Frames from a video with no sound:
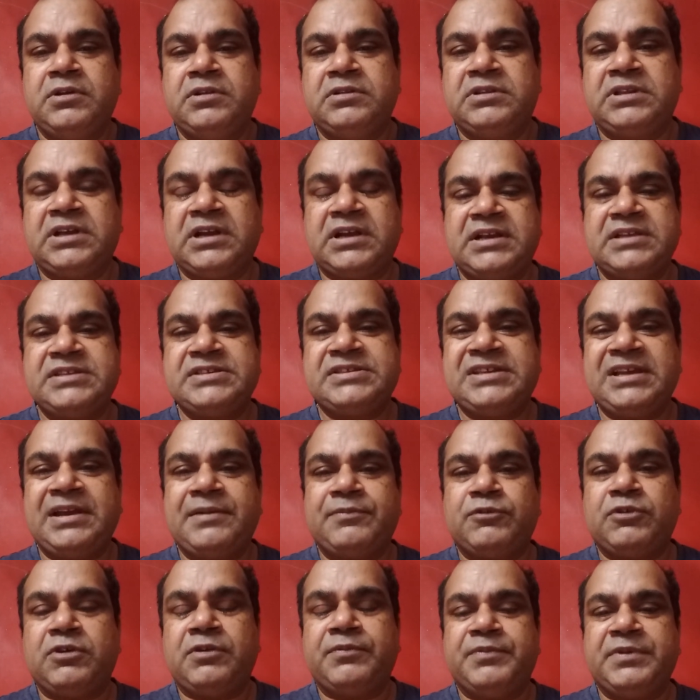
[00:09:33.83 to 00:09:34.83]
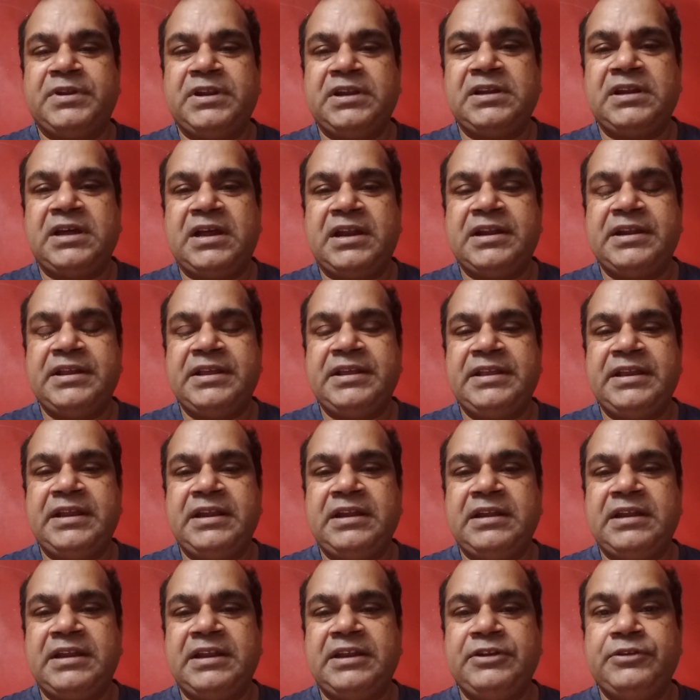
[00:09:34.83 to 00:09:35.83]
the concept of Grignard
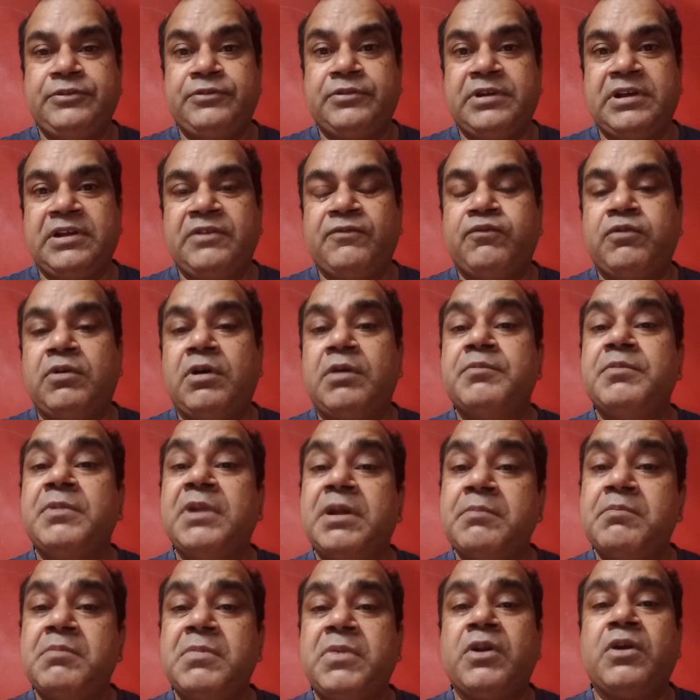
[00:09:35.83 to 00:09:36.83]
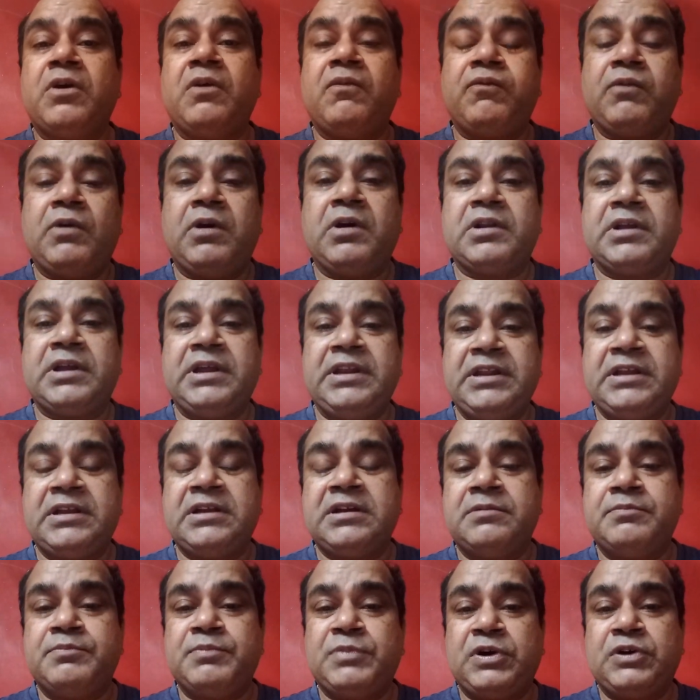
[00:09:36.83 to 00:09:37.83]
reagent and you can form number of organic
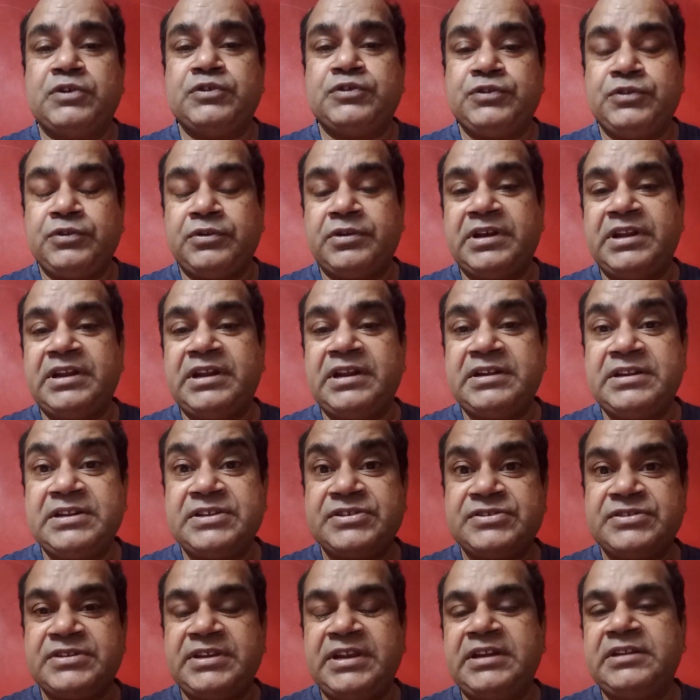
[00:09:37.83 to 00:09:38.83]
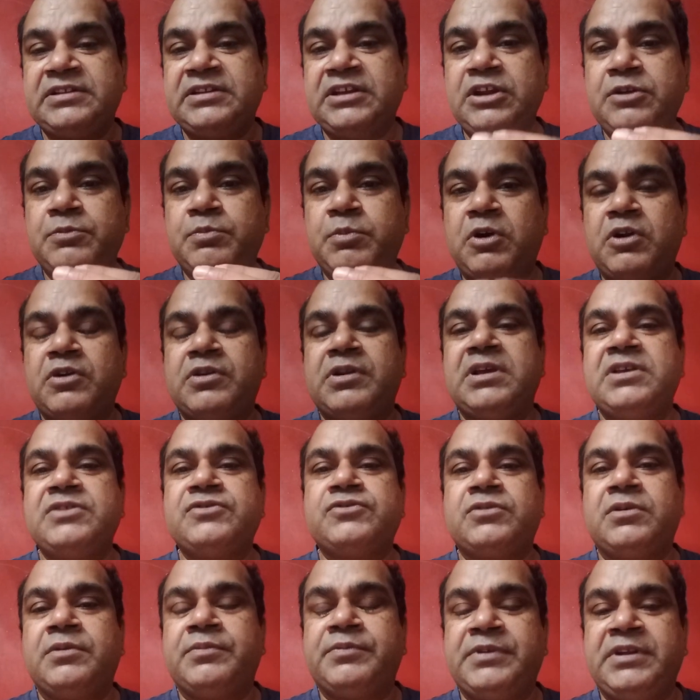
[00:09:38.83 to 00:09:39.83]
compounds. You can understand the
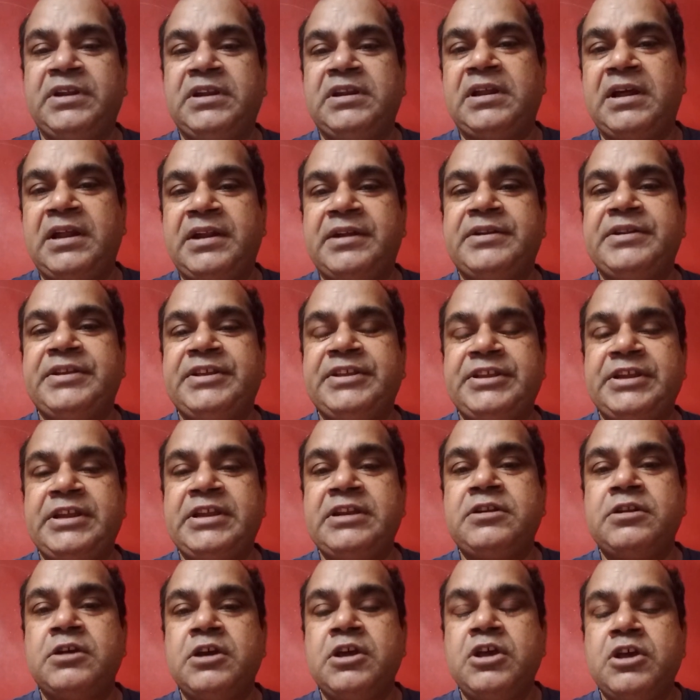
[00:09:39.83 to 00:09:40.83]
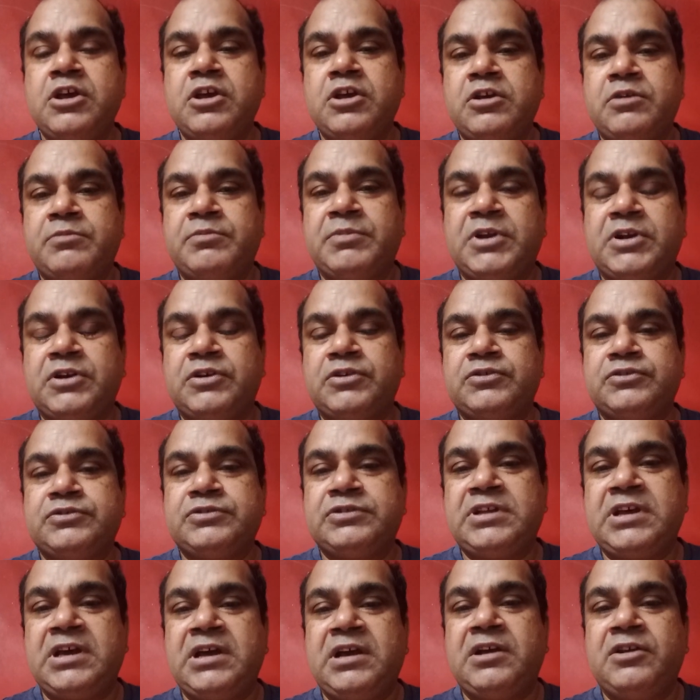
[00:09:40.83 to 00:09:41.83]
importance of Grignard reagent, because
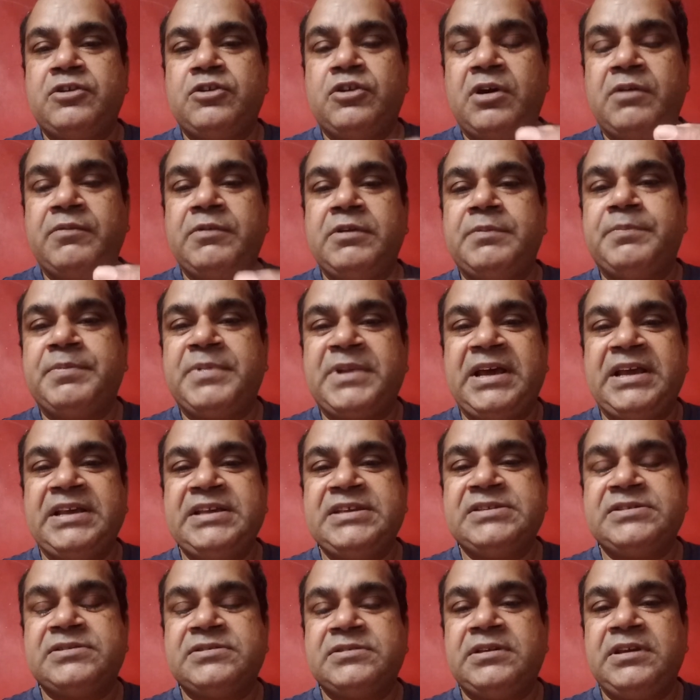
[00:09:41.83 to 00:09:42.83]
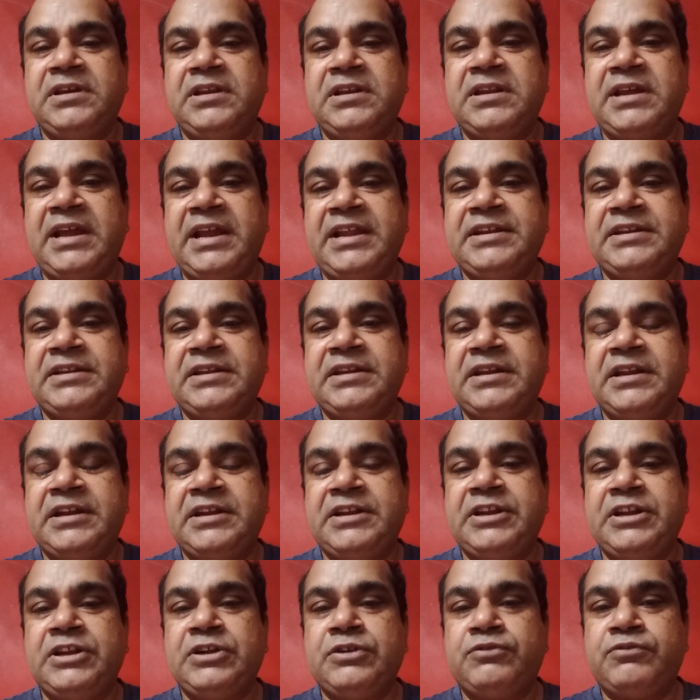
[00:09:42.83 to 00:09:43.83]
the Nobel Prize in
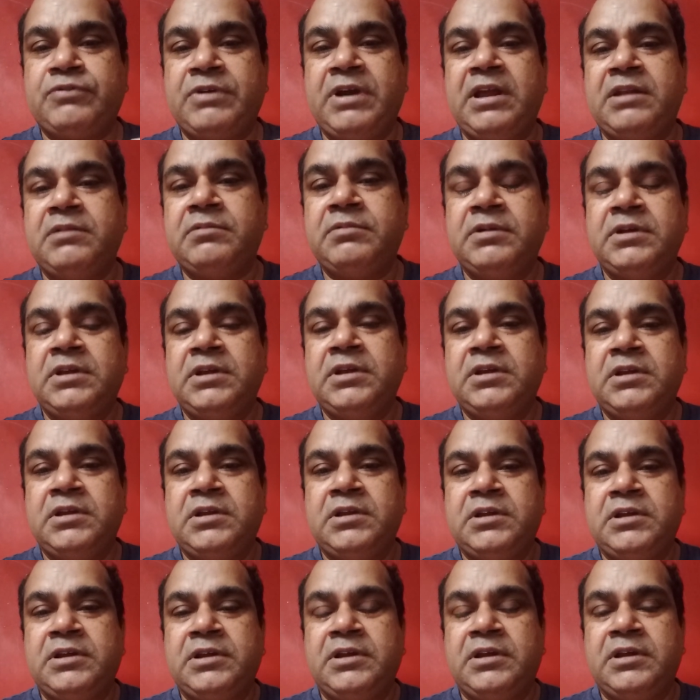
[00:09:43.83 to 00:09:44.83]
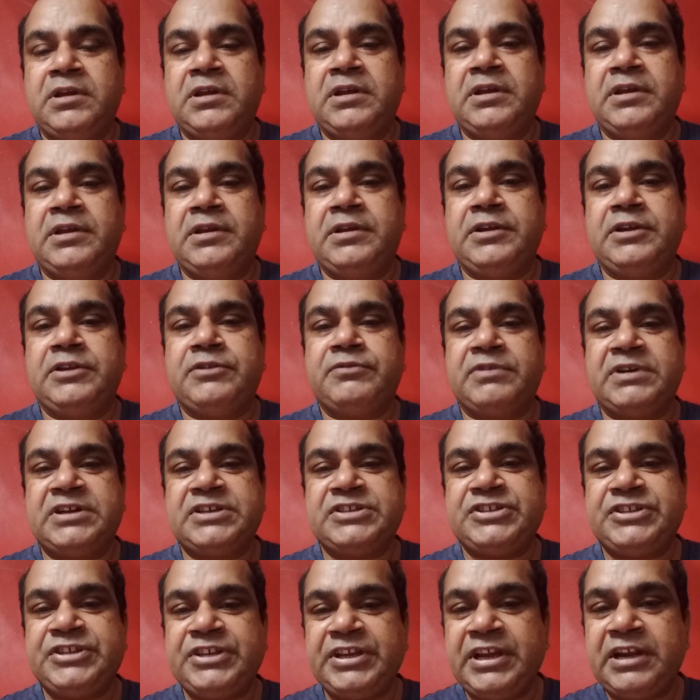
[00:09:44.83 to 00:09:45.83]
1912 it
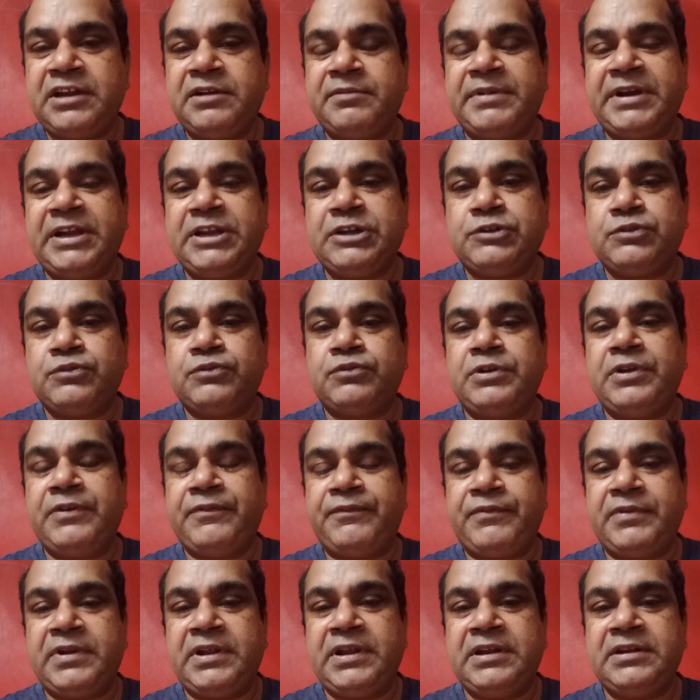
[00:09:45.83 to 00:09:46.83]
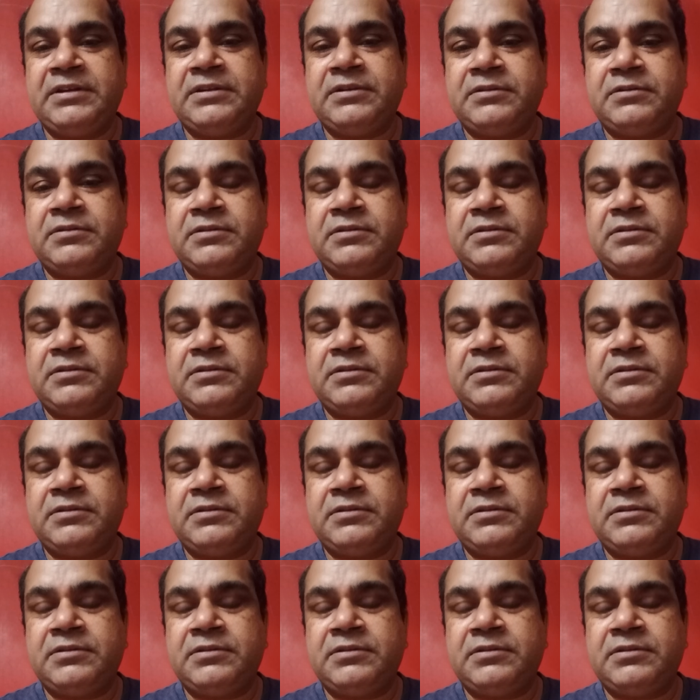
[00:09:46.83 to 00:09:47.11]
was shared by two different